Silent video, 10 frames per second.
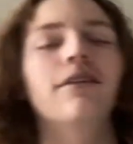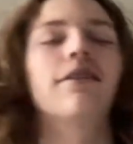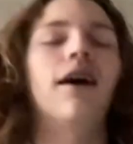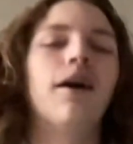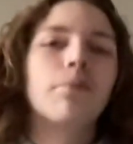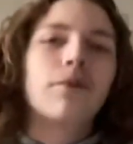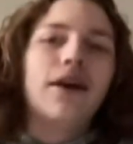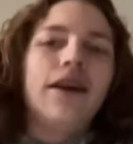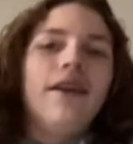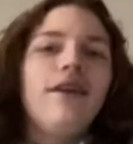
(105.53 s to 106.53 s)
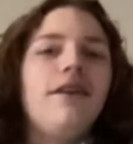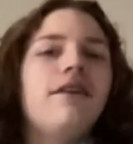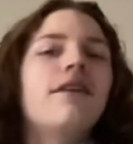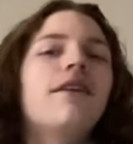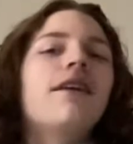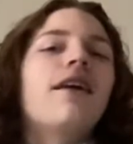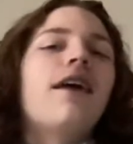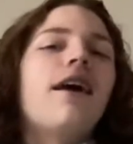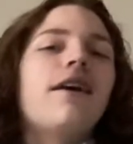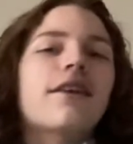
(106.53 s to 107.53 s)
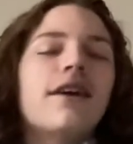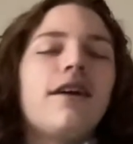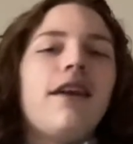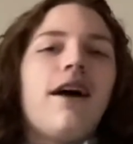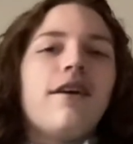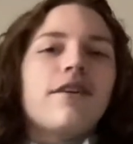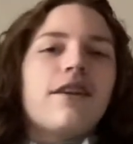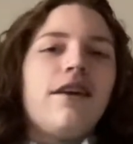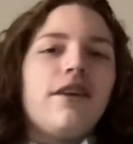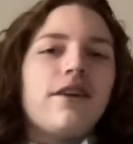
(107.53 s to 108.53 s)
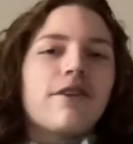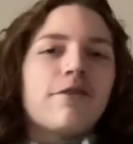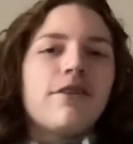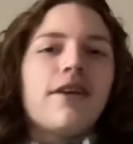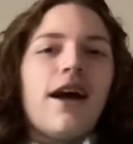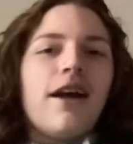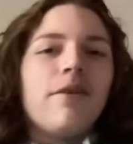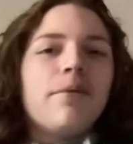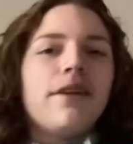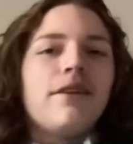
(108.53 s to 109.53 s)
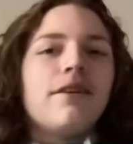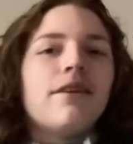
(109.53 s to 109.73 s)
Tom Brady has announced his retirement.